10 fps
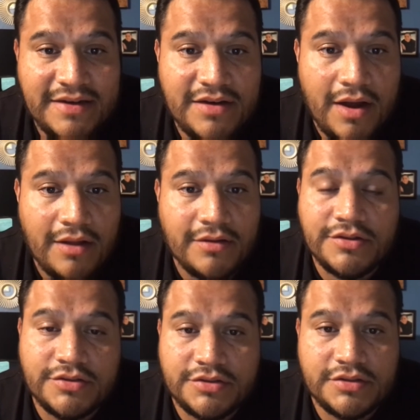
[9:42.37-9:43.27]

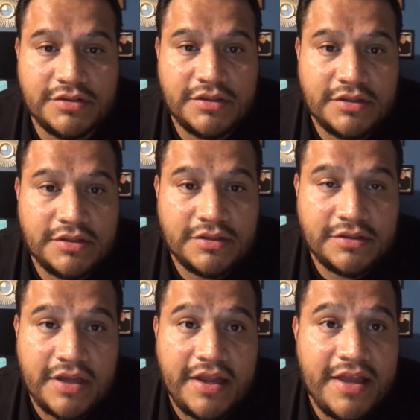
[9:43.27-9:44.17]

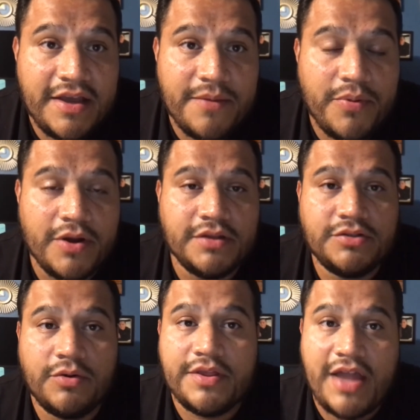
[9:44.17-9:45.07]
that he could put
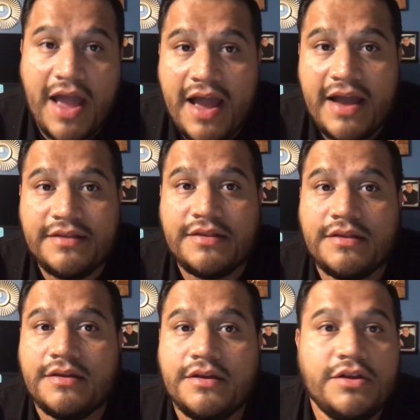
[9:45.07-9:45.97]
towards
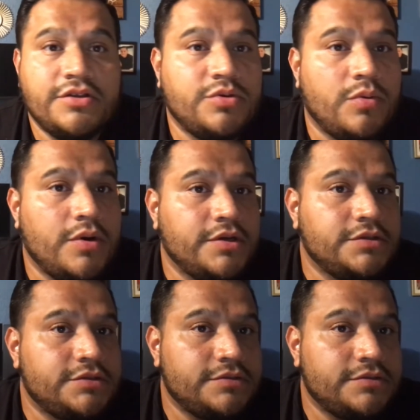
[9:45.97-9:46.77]
ads, towards,